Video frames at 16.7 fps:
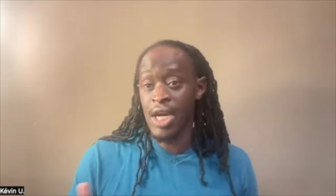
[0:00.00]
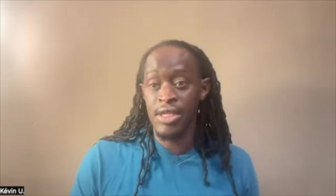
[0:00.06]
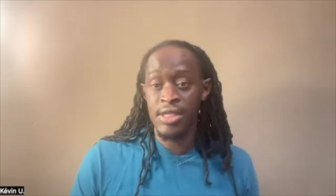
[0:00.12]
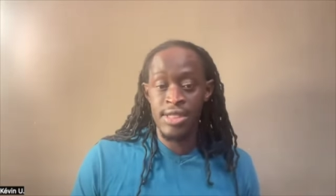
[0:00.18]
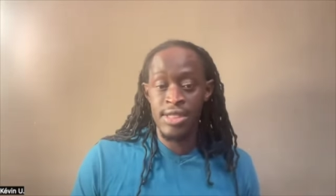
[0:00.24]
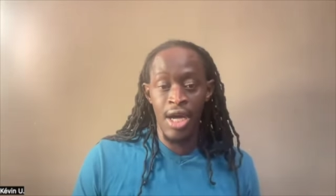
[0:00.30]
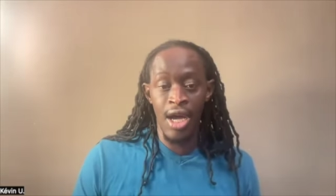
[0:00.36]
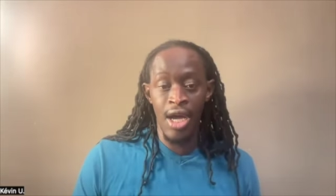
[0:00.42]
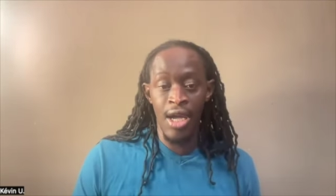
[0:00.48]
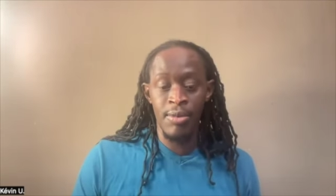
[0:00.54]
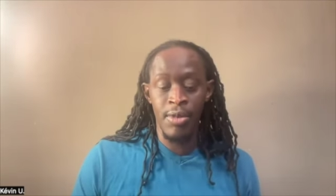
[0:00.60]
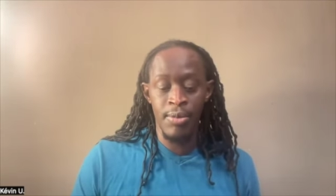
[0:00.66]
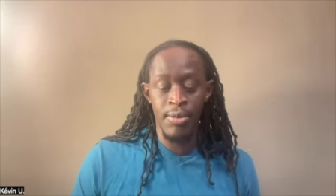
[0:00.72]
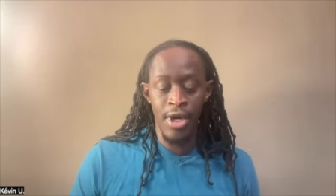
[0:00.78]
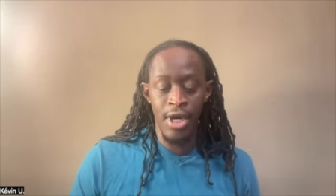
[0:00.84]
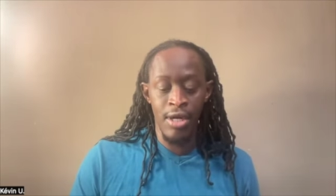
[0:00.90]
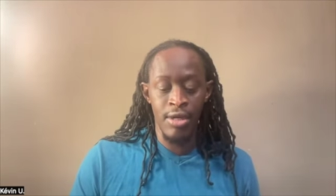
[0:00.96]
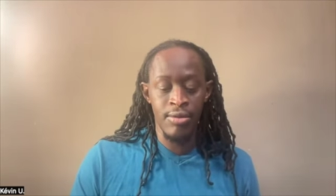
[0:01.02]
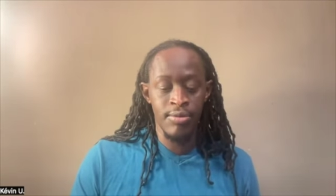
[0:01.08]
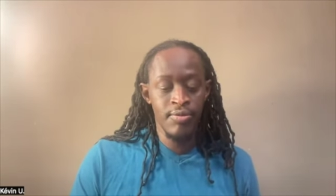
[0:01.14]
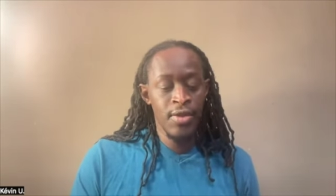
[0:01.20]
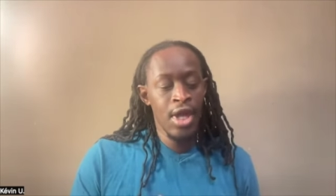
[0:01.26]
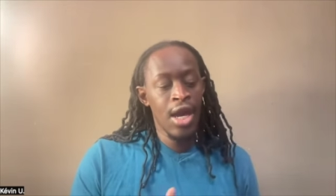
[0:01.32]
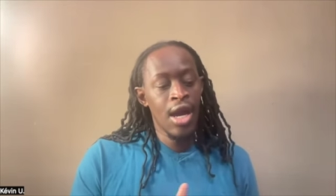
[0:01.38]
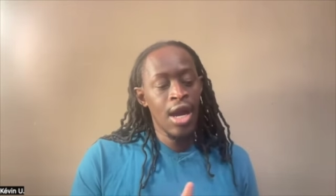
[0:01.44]
to time about
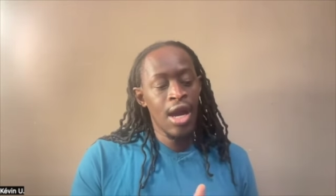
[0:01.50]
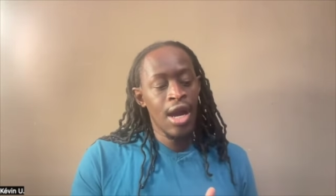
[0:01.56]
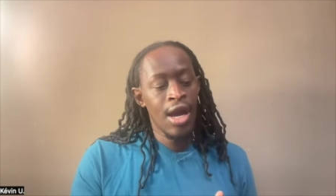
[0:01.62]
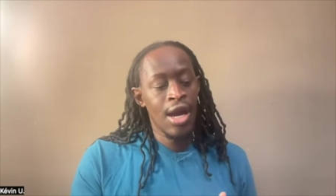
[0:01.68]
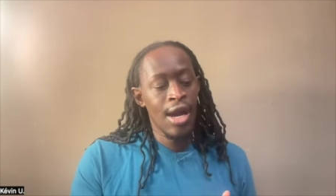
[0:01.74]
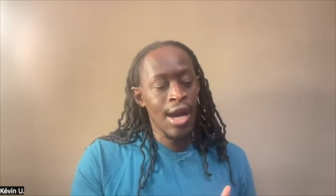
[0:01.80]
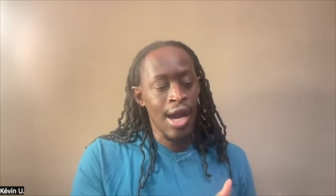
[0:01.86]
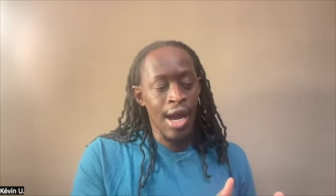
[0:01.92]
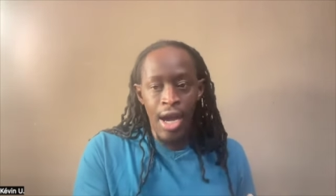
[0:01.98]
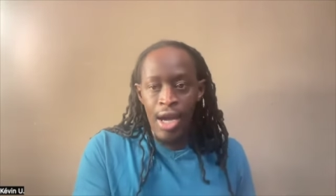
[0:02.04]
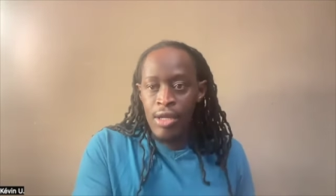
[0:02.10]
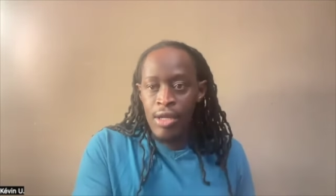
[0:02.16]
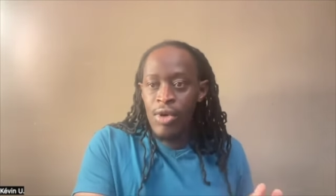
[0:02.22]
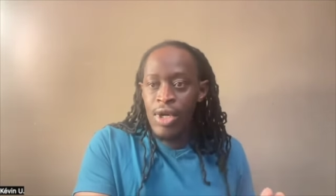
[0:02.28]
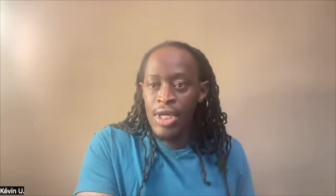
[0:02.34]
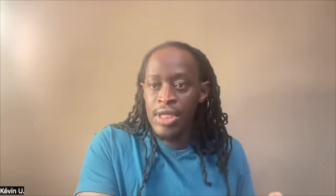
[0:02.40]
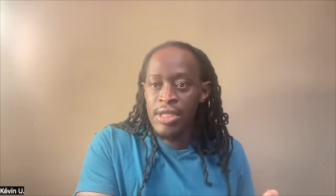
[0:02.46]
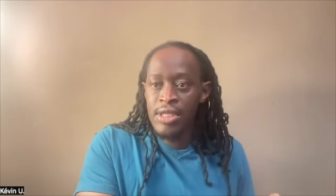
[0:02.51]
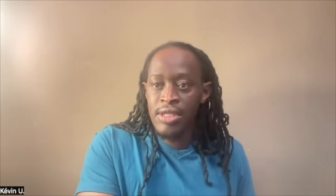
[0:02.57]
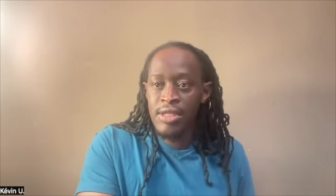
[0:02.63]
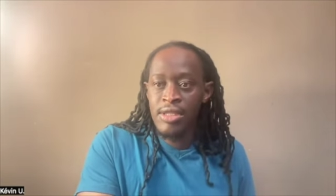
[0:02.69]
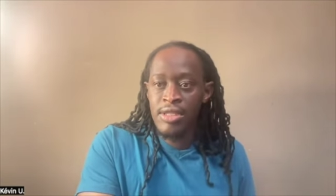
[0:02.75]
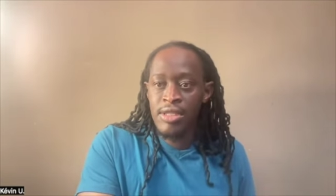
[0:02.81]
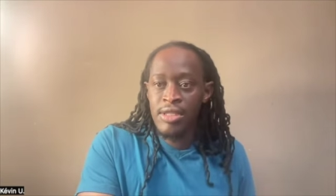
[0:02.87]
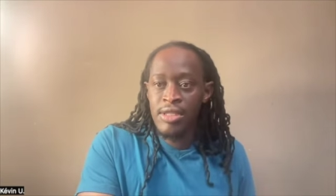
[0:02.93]
how do I
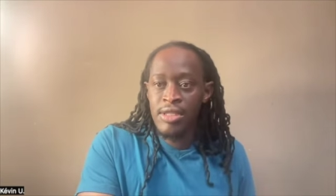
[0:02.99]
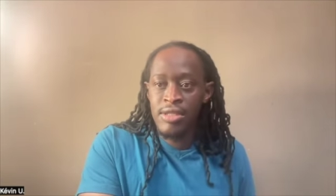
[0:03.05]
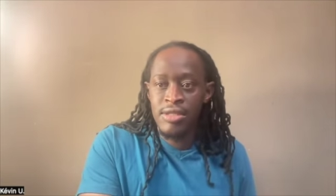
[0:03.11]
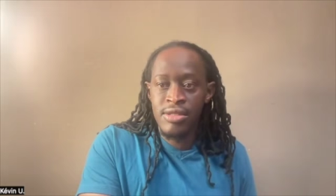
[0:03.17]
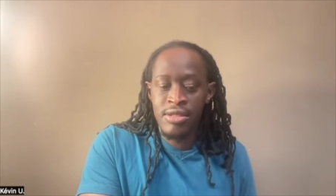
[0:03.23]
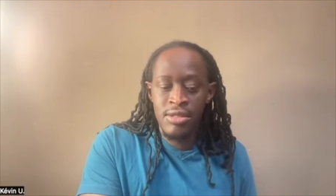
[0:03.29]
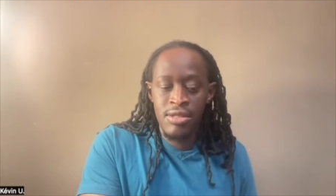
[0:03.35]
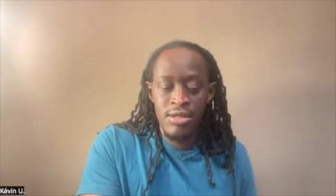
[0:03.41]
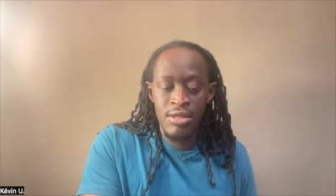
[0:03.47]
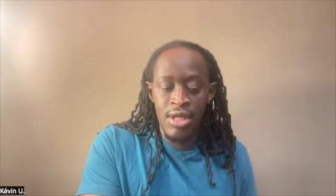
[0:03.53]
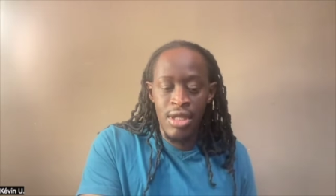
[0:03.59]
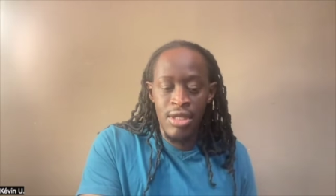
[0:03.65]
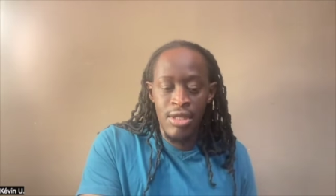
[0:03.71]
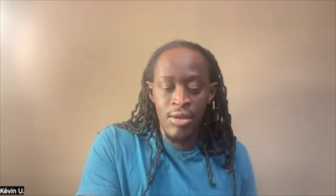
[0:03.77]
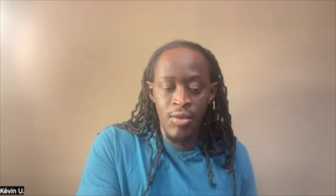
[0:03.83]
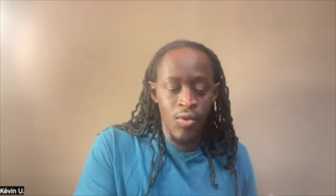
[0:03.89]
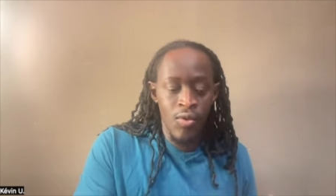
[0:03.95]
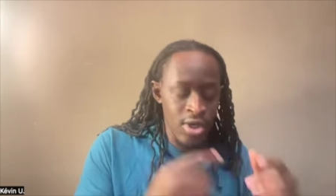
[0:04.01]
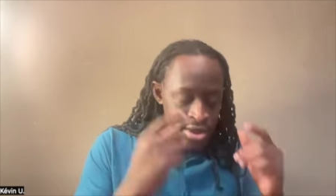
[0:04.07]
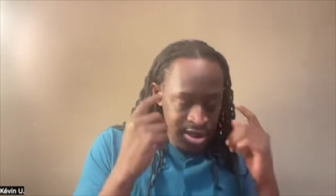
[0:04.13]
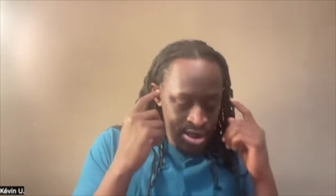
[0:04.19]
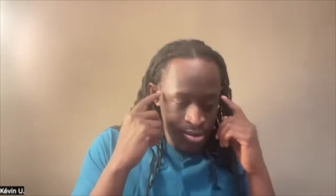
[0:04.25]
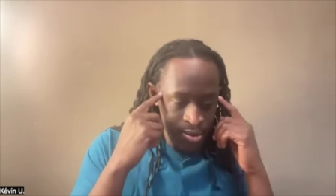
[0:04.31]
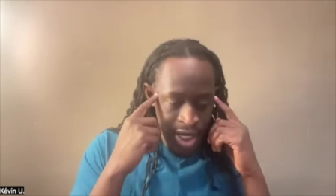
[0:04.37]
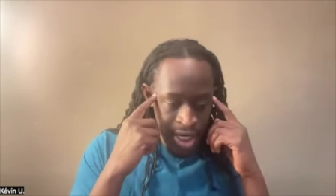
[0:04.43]
get this like
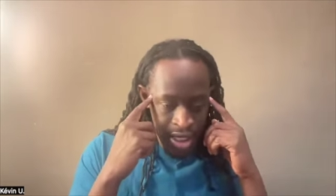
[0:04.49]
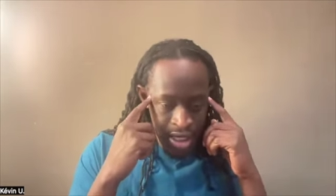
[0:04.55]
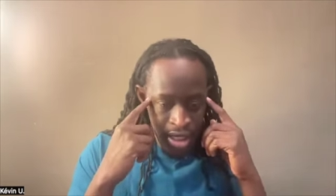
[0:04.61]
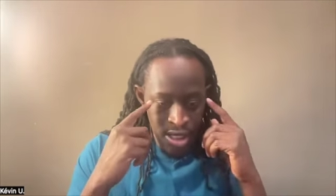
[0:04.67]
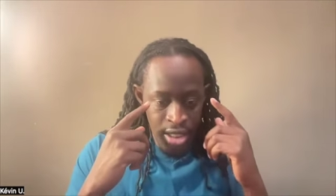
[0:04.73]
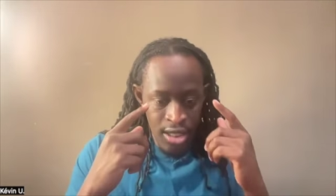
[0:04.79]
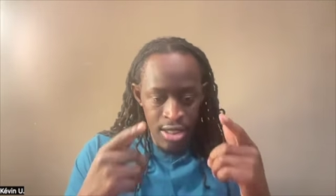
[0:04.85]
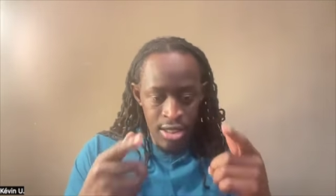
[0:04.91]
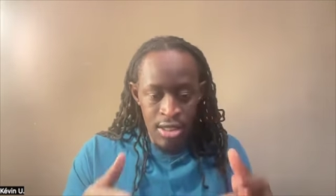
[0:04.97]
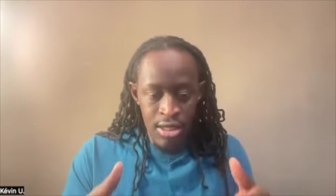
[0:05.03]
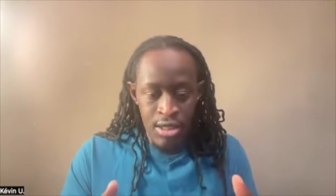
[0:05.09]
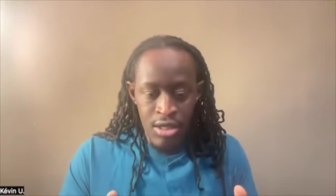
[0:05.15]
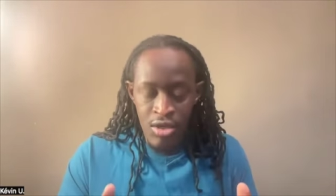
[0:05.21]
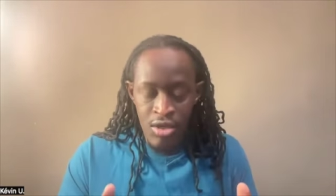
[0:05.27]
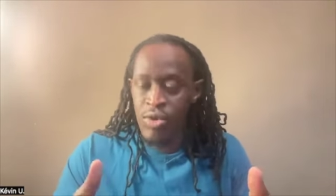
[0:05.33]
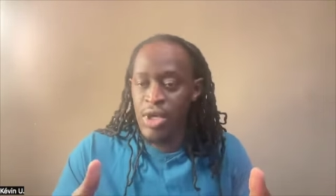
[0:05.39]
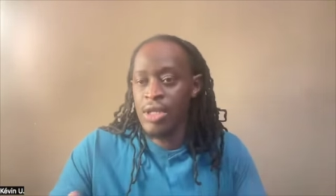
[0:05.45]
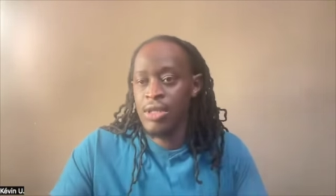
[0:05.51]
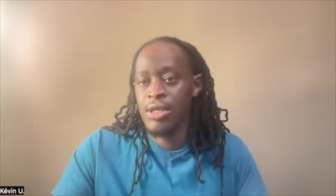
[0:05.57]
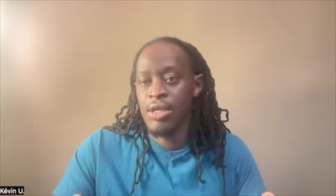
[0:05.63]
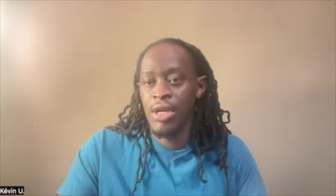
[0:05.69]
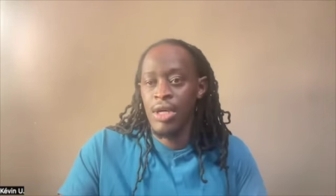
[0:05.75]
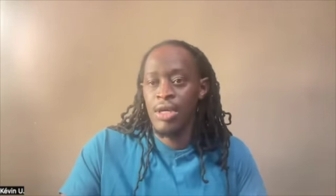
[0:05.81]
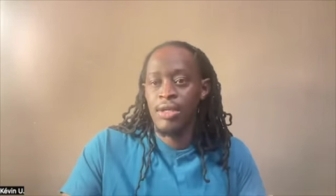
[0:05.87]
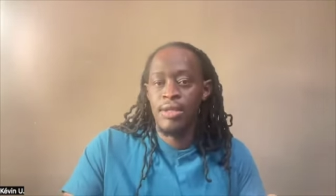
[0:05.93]
what's in my head correctly
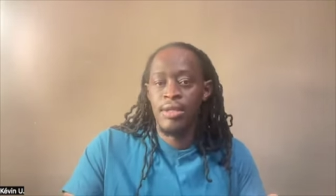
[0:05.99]
on